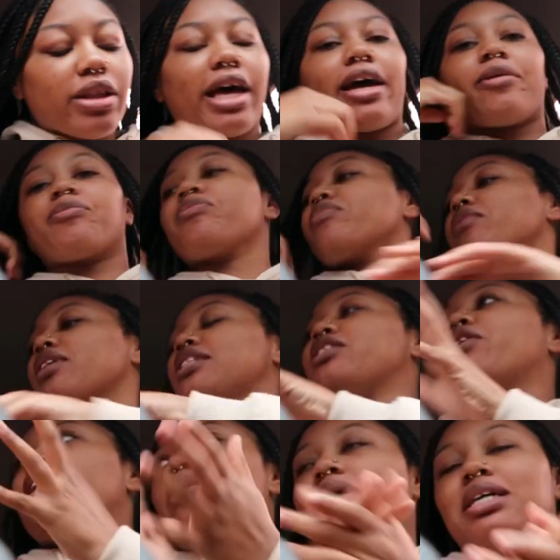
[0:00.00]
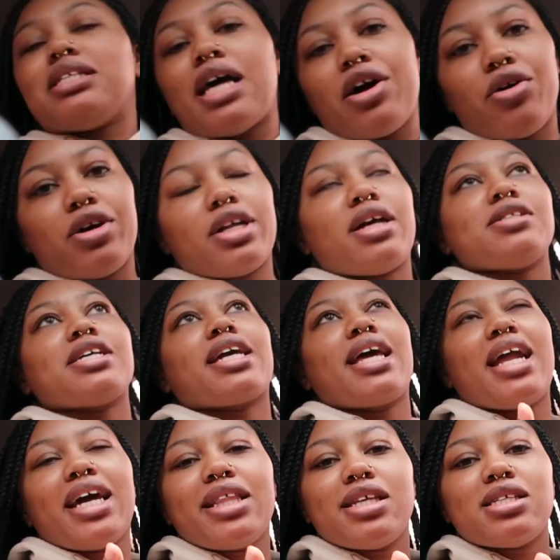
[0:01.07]
Like, so anyways, I ordered it. I was like,
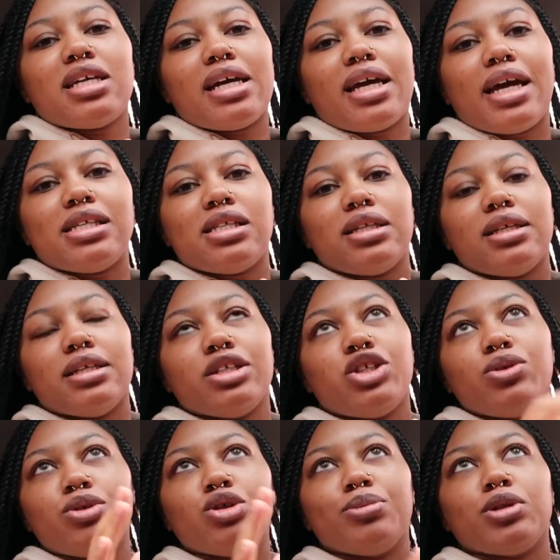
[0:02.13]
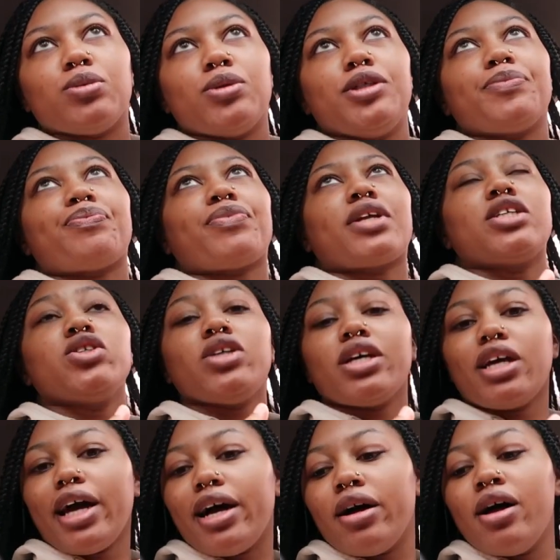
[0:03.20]
can I get the steak quesadilla? She was super sweet. And she's like,
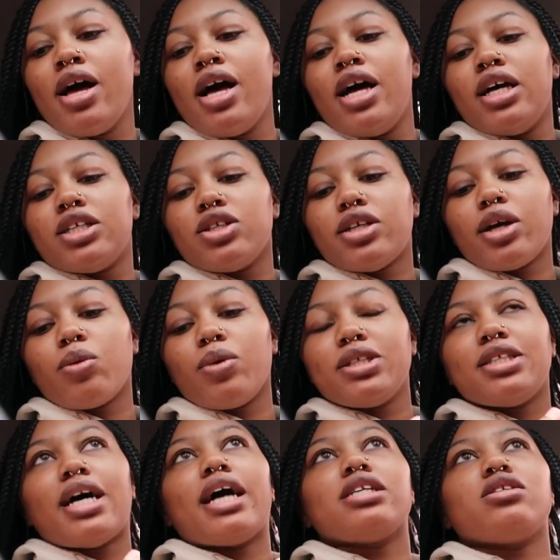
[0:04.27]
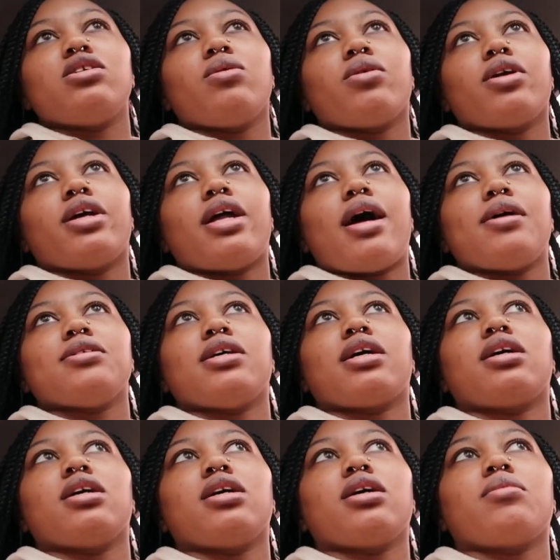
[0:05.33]
yeah. She's like, what size do you want it? And I was
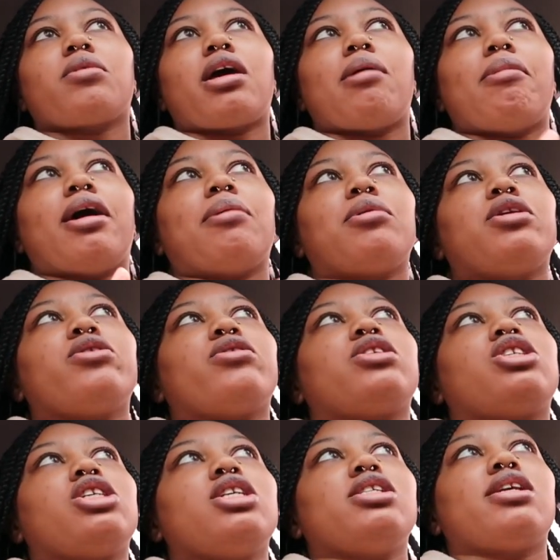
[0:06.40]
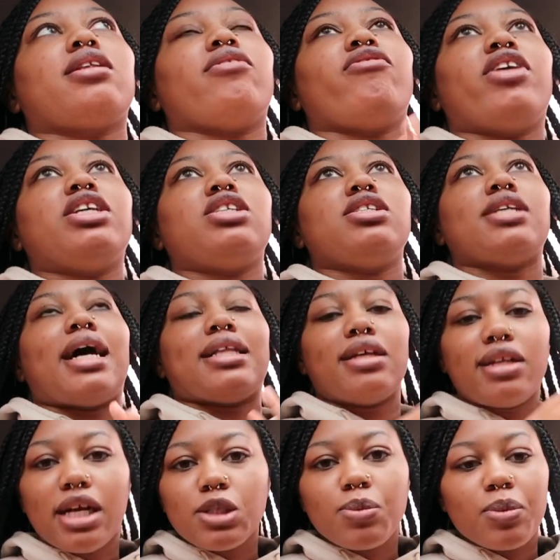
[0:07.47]
like, am I able to do the cheese and the veggies? I
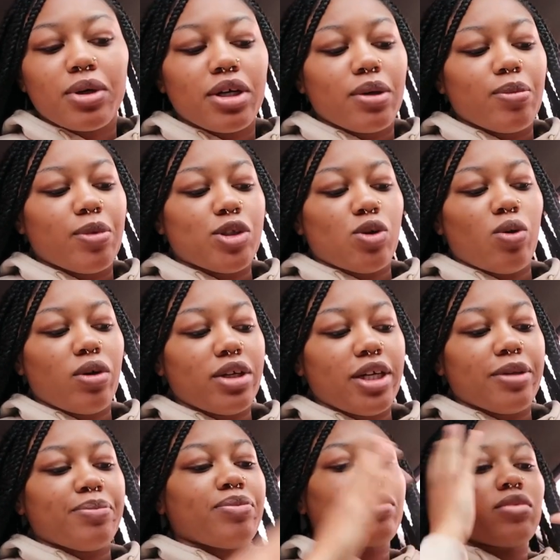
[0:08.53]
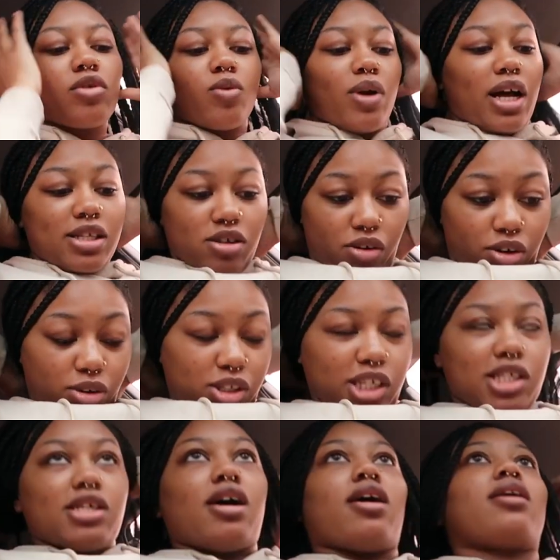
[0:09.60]
think that's what was on it when I saw it on
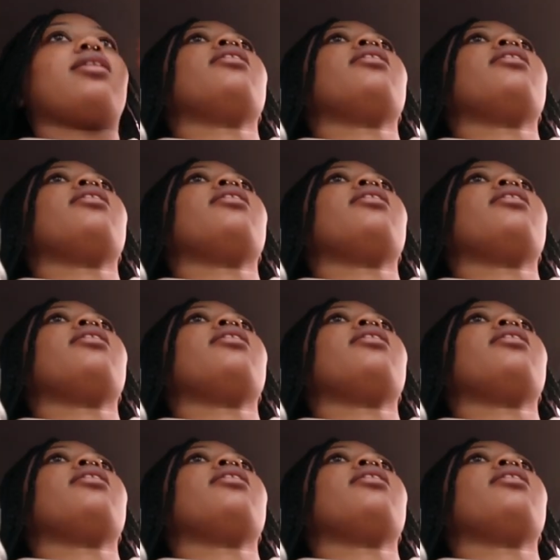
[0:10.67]
TikTok.